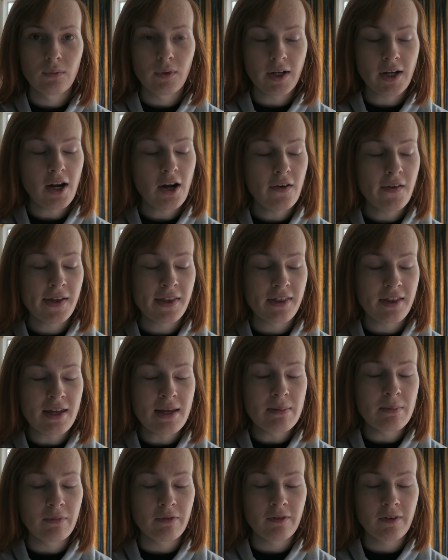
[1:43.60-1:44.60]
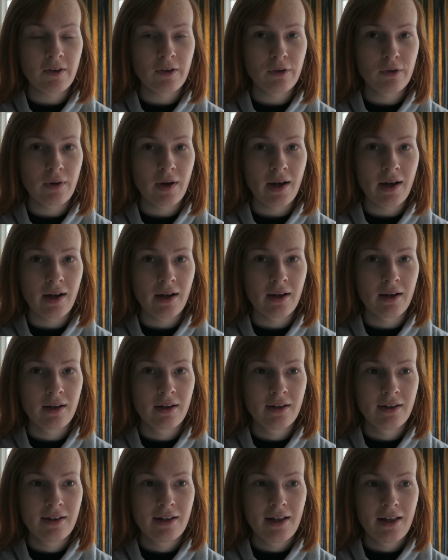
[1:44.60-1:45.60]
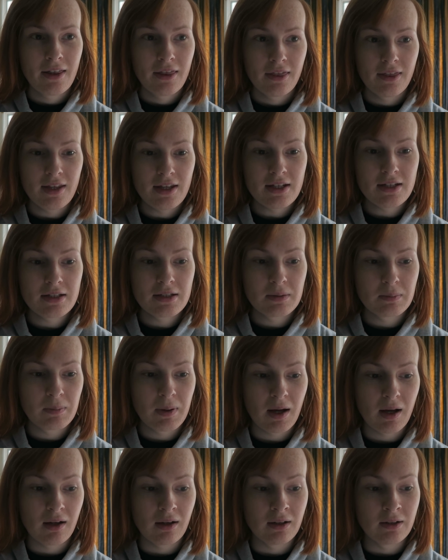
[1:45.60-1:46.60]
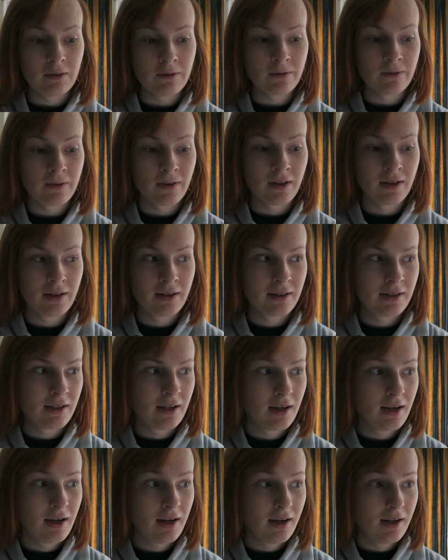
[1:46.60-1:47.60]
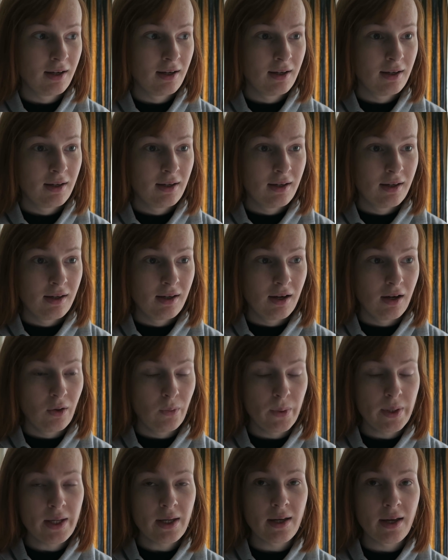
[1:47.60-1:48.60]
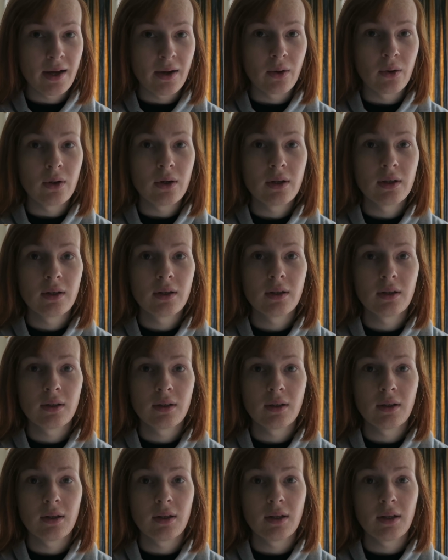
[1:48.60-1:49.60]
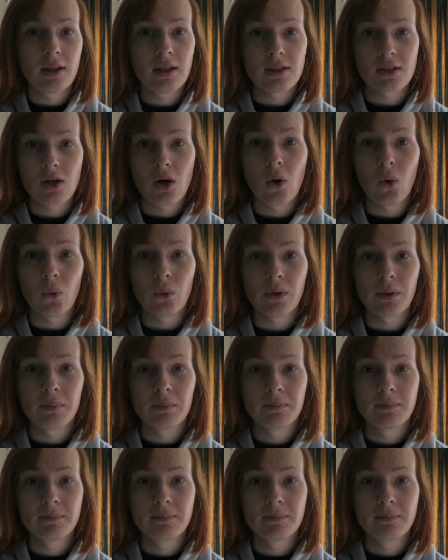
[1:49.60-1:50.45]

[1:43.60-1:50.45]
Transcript: Recurring theme for this part of a week ago is cold.